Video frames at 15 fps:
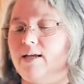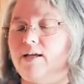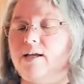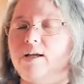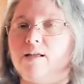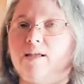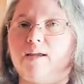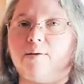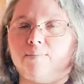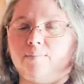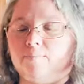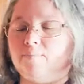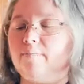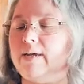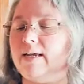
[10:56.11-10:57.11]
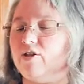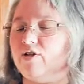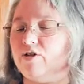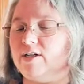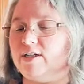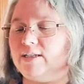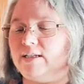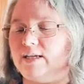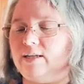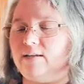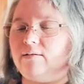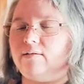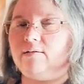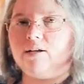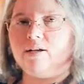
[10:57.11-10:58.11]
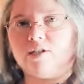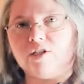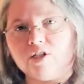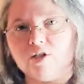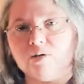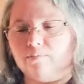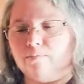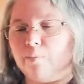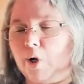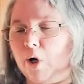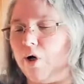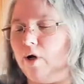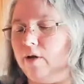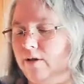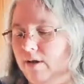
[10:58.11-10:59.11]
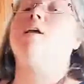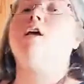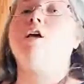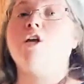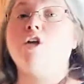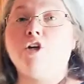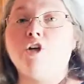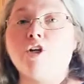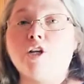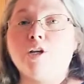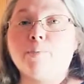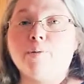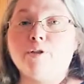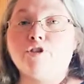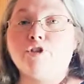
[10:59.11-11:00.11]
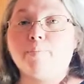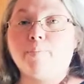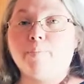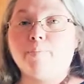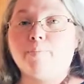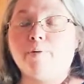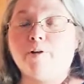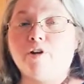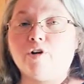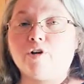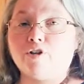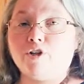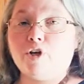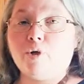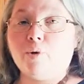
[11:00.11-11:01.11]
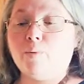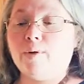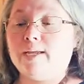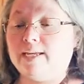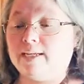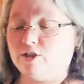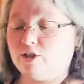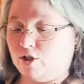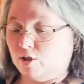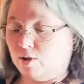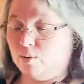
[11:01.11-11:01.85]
like, make sure it's in a ball. You're gonna put your dough into